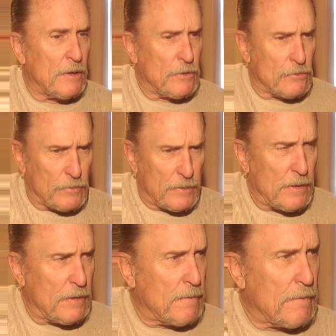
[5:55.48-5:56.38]
But when
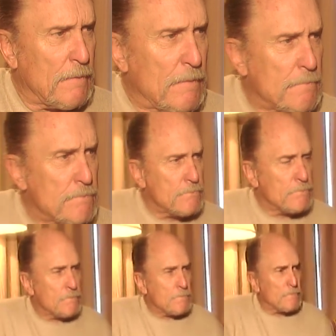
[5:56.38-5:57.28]
you saw a
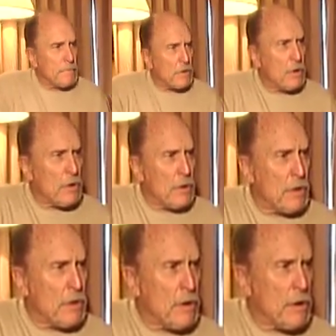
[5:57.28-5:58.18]
movie in the